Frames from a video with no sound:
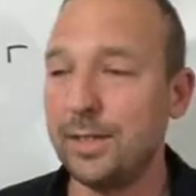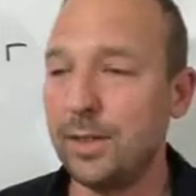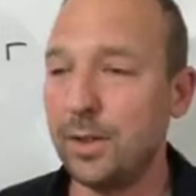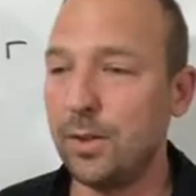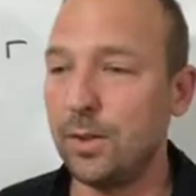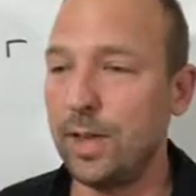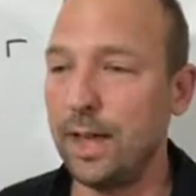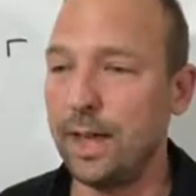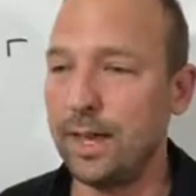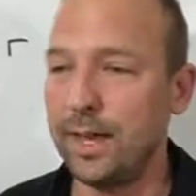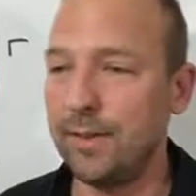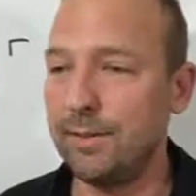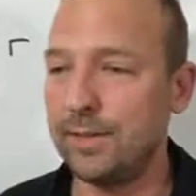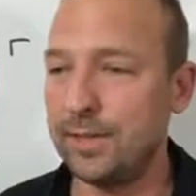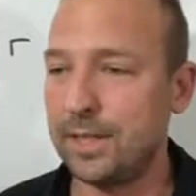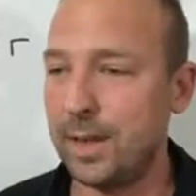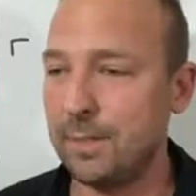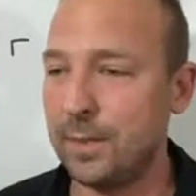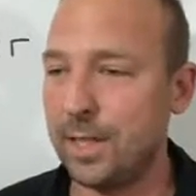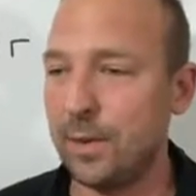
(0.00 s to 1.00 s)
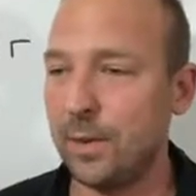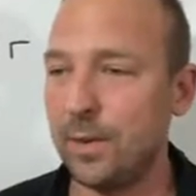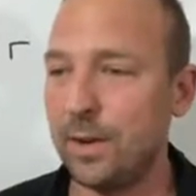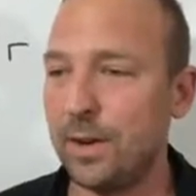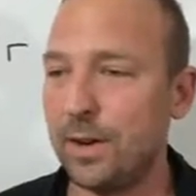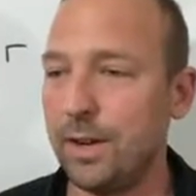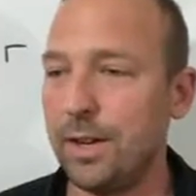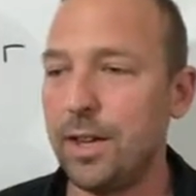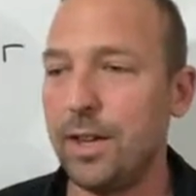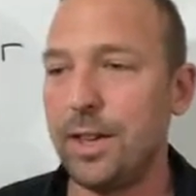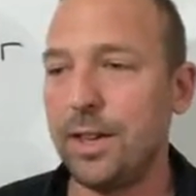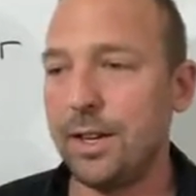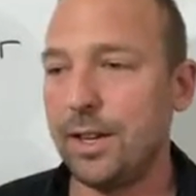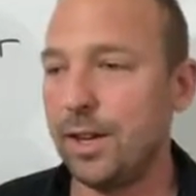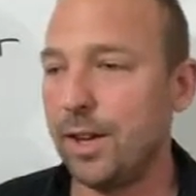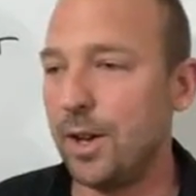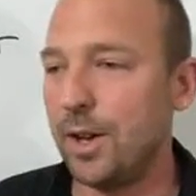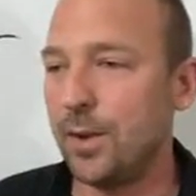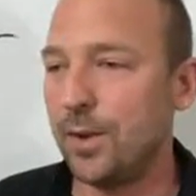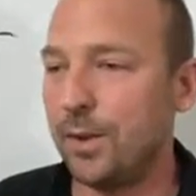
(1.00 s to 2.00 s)
So if something were,
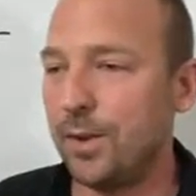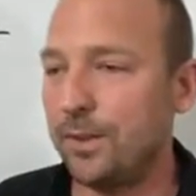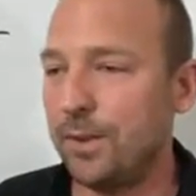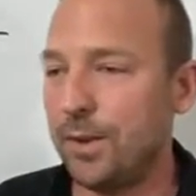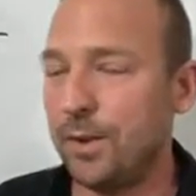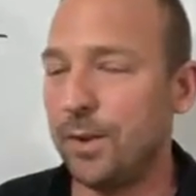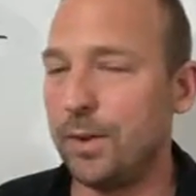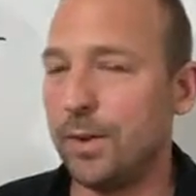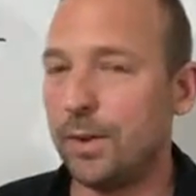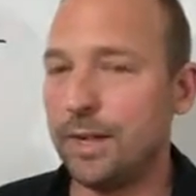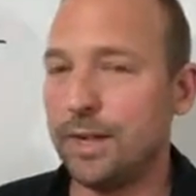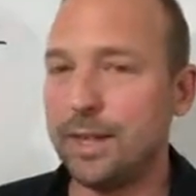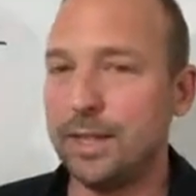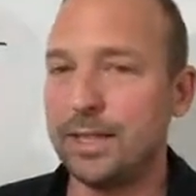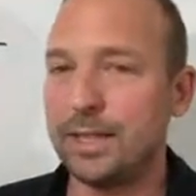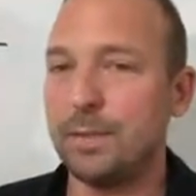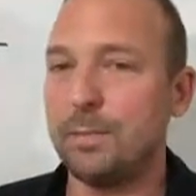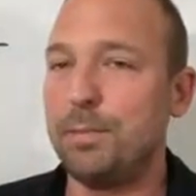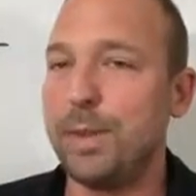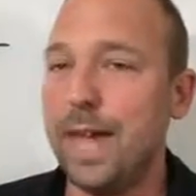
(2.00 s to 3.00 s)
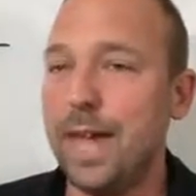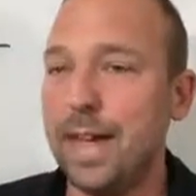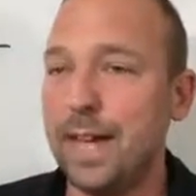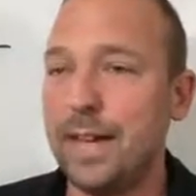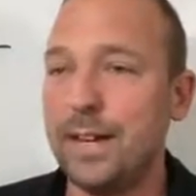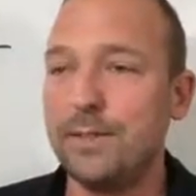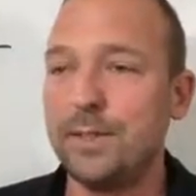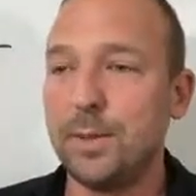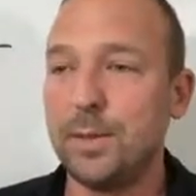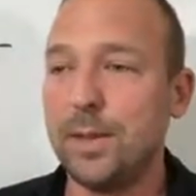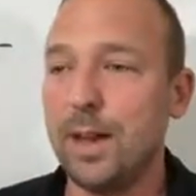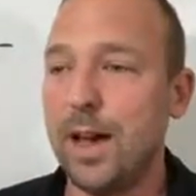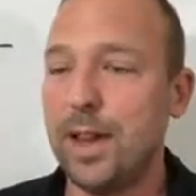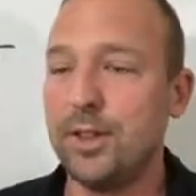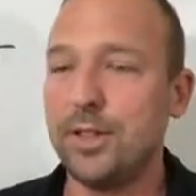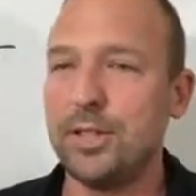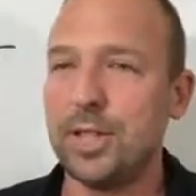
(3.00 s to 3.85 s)
if you were to get some pain of some kind, you